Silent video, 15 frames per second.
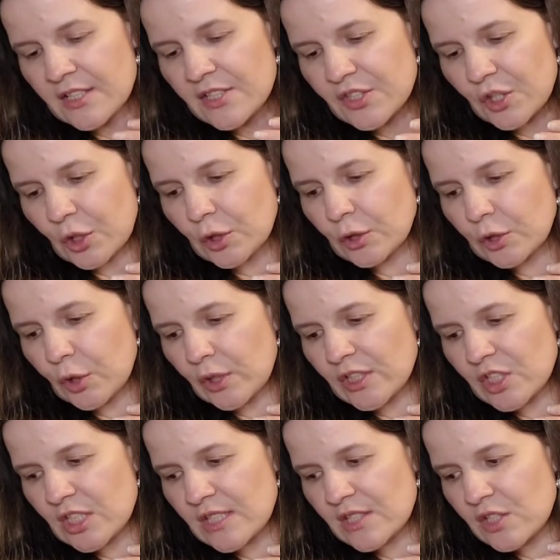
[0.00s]
Cirkul
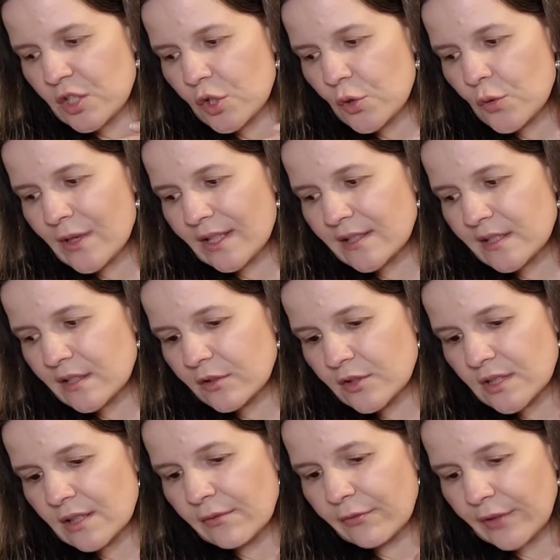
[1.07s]
launches new
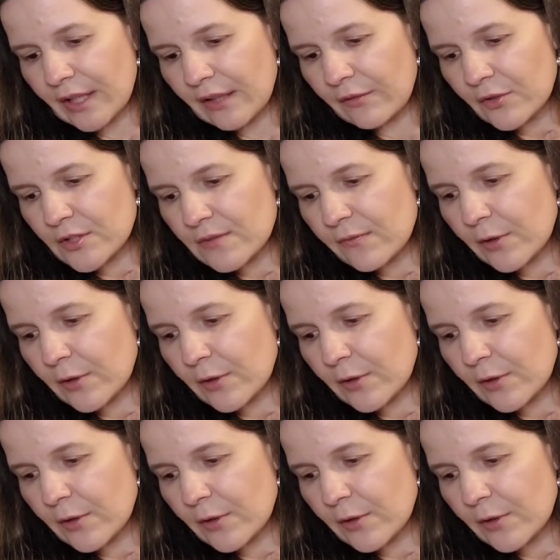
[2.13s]
exclusive flavors